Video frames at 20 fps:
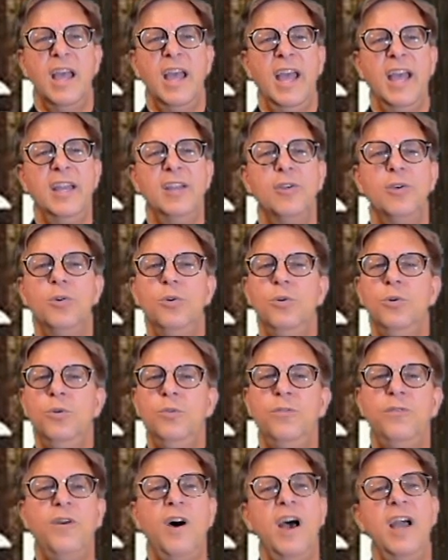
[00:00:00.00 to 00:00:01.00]
and who,
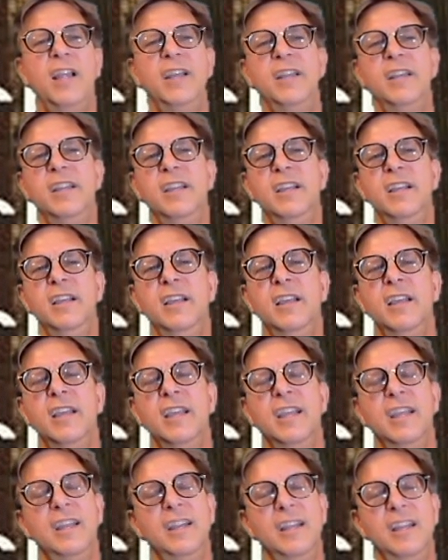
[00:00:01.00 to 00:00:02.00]
finding
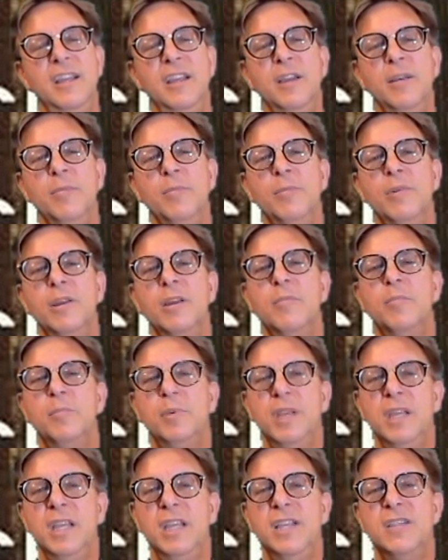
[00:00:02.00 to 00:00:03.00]
in him
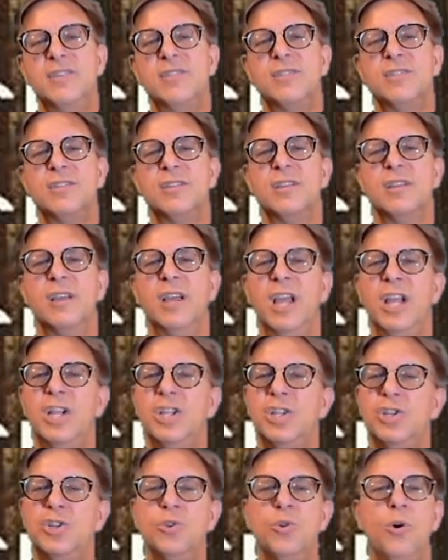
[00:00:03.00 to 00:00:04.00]
peace
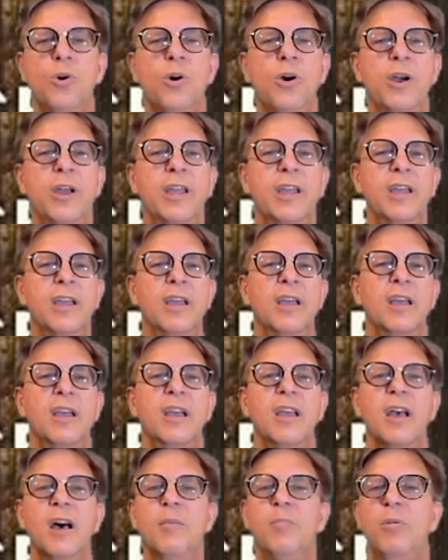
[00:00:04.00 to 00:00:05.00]
and joy
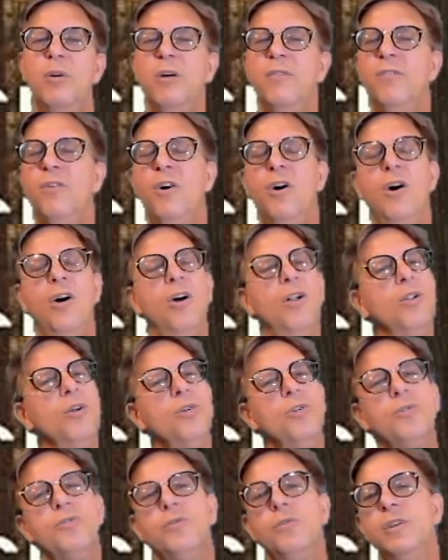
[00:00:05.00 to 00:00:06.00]
above all
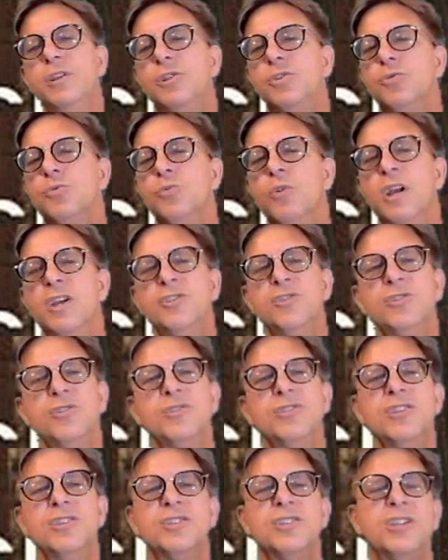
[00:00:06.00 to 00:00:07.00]
earthly
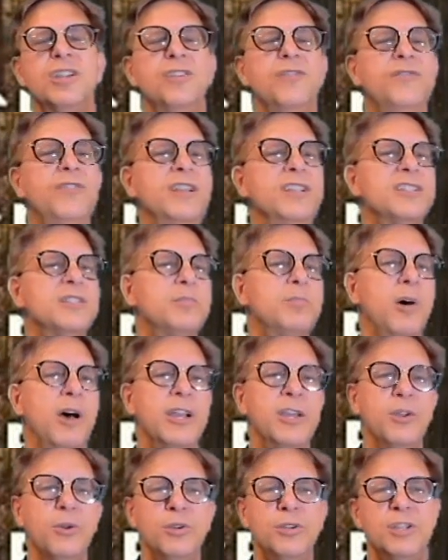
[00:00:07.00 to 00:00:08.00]
treasures, is convinced by
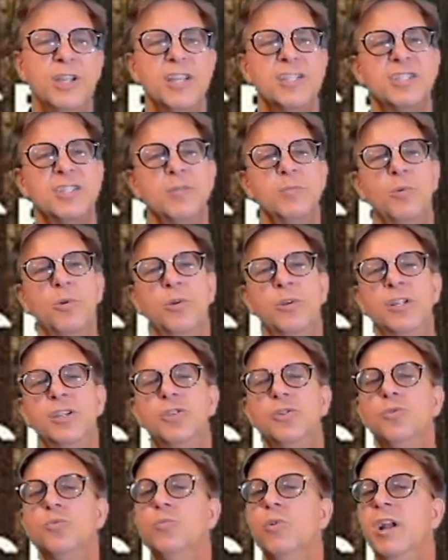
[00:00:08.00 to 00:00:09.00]
your testimony
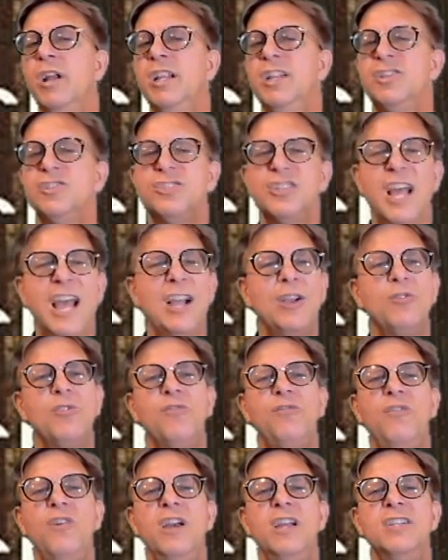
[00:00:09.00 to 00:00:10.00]
to ready
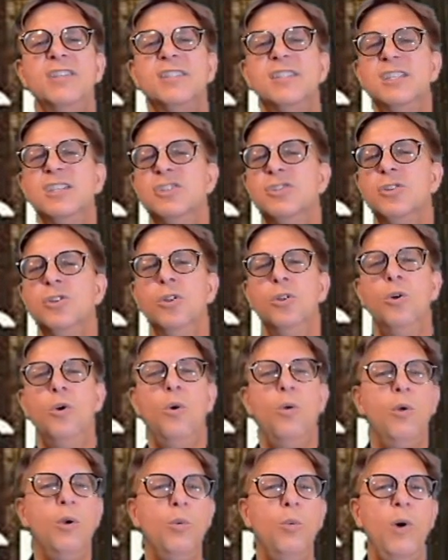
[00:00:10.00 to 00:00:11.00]
sacrifice his
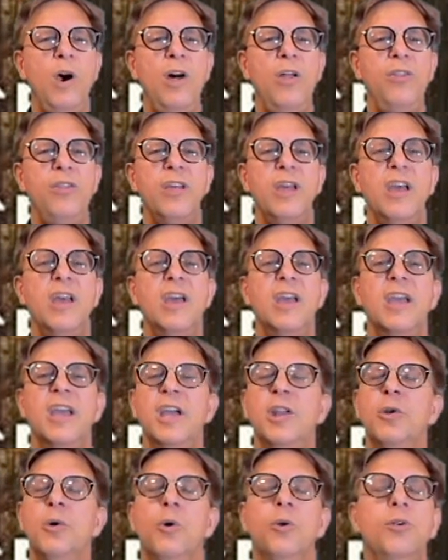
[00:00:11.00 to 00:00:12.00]
lower wealth
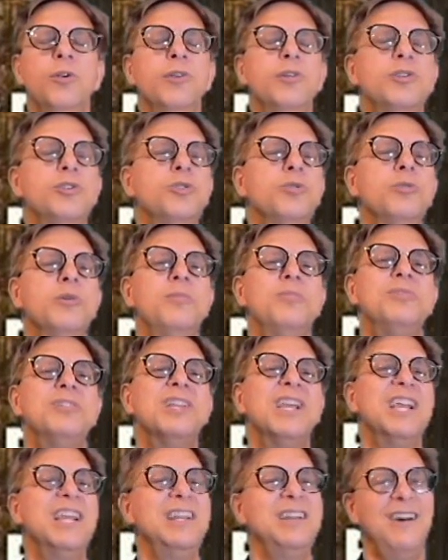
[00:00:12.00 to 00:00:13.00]
in order to
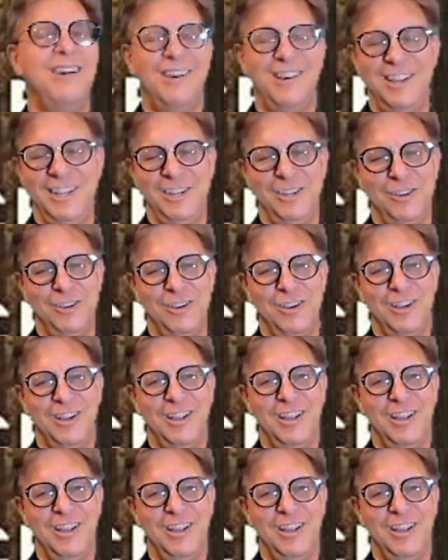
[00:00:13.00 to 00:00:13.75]
obtain higher.